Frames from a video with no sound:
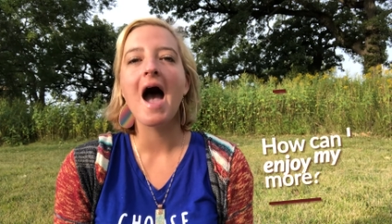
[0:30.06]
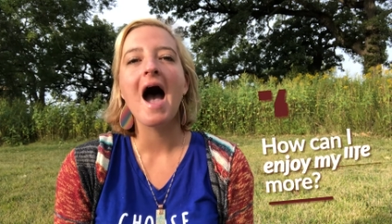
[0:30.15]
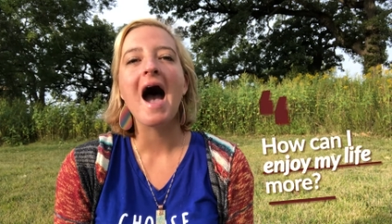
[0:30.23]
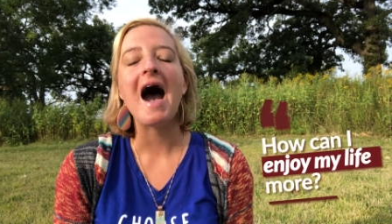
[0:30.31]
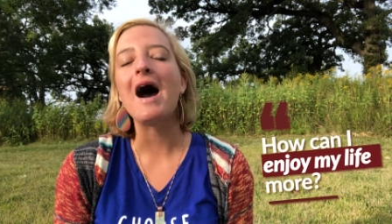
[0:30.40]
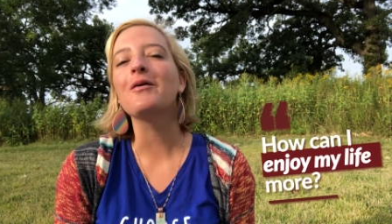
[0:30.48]

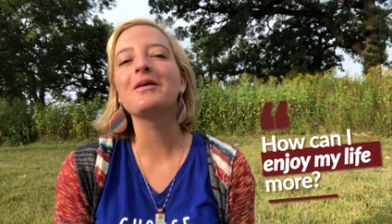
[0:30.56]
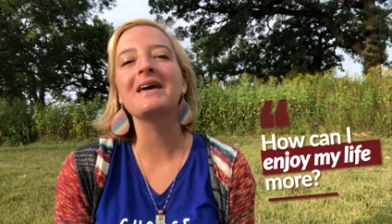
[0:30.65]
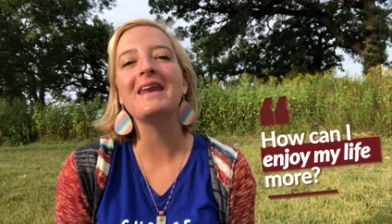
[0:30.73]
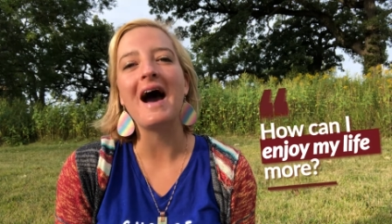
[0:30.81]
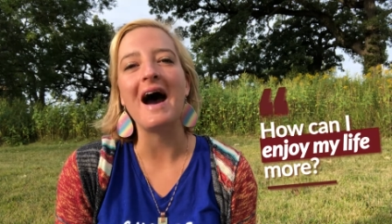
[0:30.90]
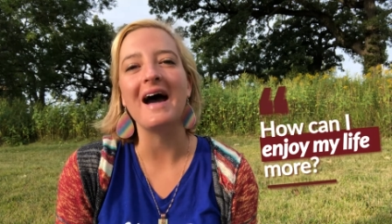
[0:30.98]
how can
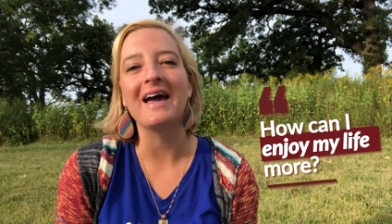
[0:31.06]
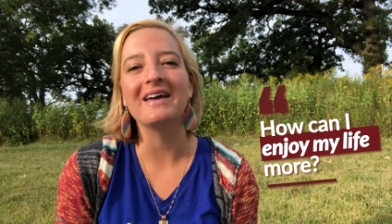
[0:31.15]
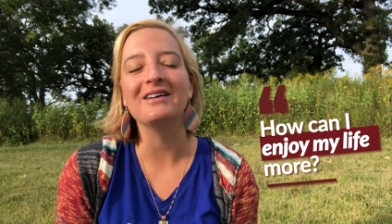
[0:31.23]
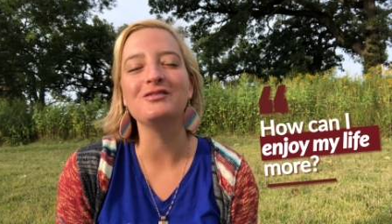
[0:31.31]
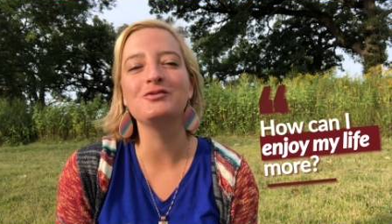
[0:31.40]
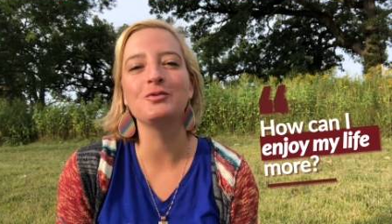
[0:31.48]
I
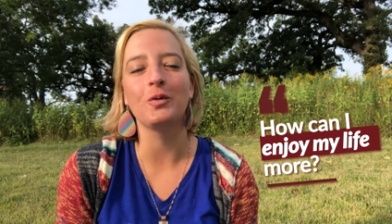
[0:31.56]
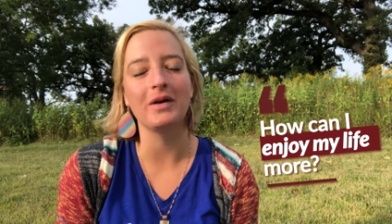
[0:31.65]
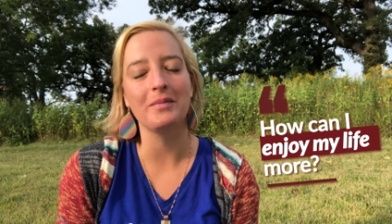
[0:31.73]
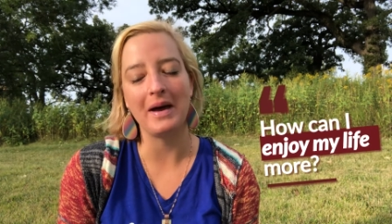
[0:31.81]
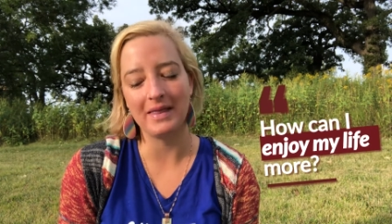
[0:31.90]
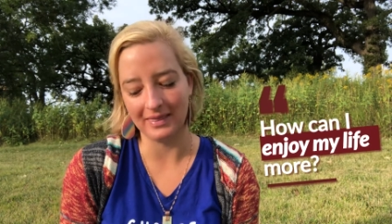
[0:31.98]

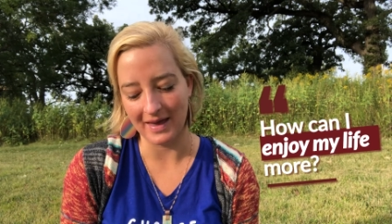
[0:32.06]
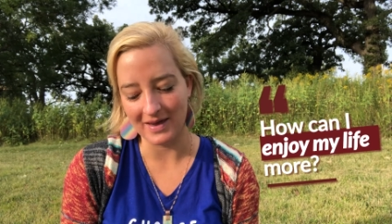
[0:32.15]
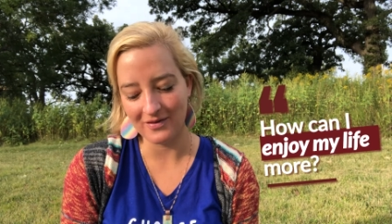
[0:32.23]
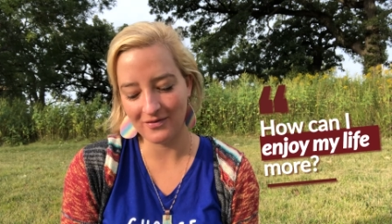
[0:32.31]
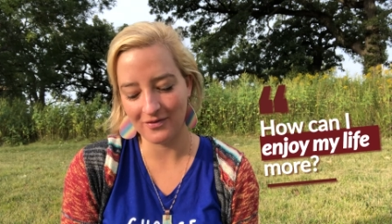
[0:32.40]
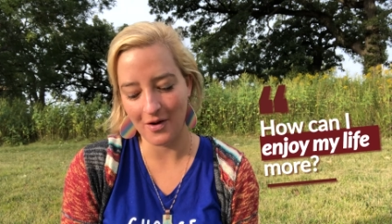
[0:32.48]
enjoy my
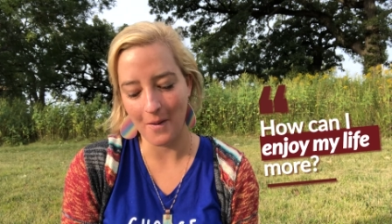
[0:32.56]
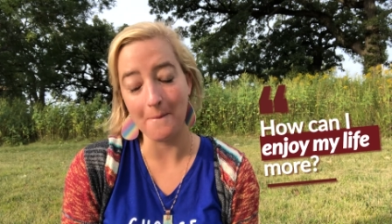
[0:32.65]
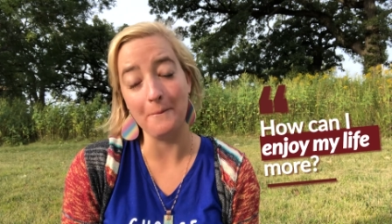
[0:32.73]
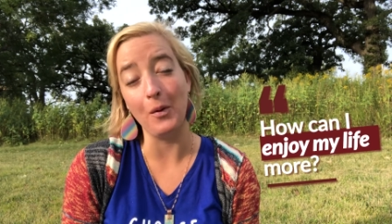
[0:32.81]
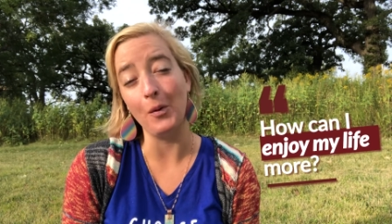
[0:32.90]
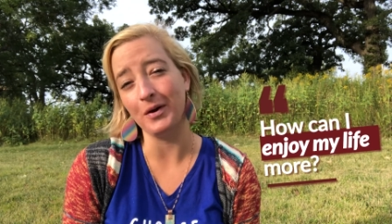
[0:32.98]
life
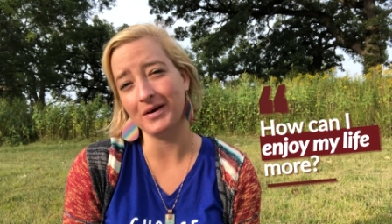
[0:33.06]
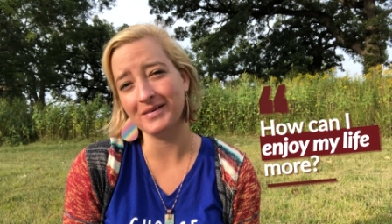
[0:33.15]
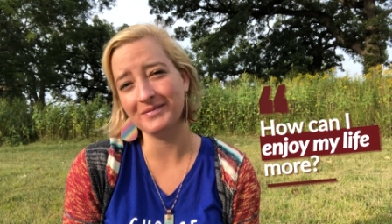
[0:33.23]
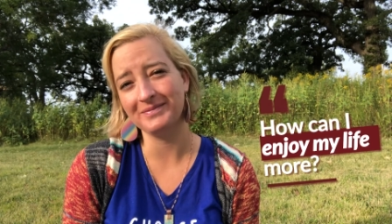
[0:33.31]
more?